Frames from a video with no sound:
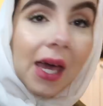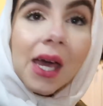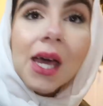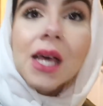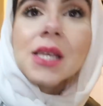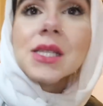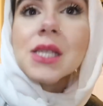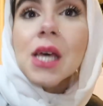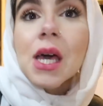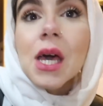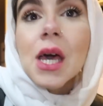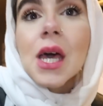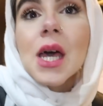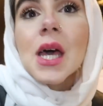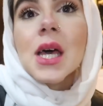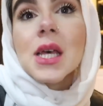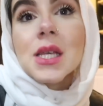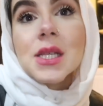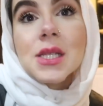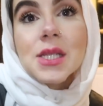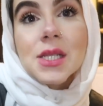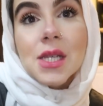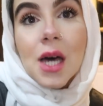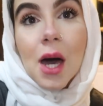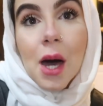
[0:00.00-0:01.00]
is
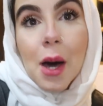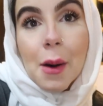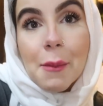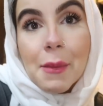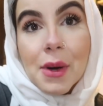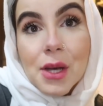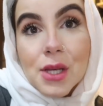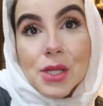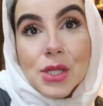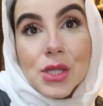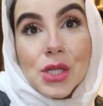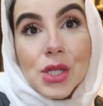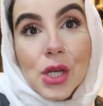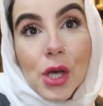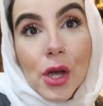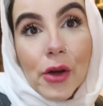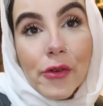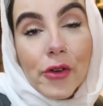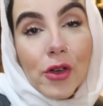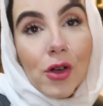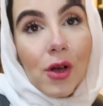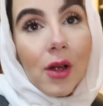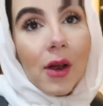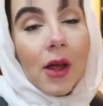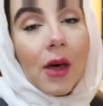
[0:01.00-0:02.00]
some
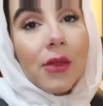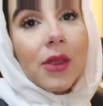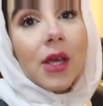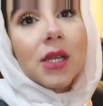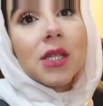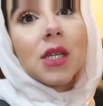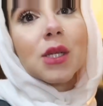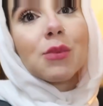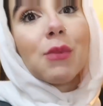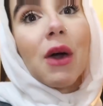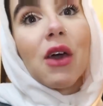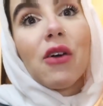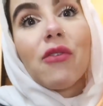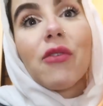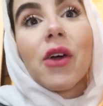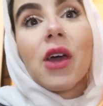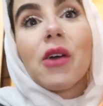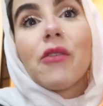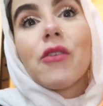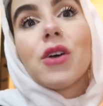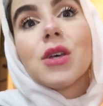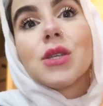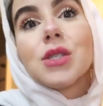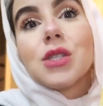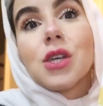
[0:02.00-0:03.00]
cereal, and this is my
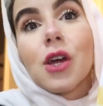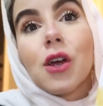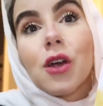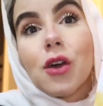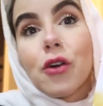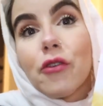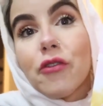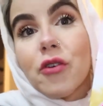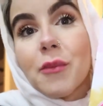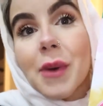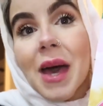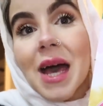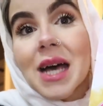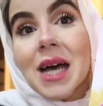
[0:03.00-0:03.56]
favorite cereal from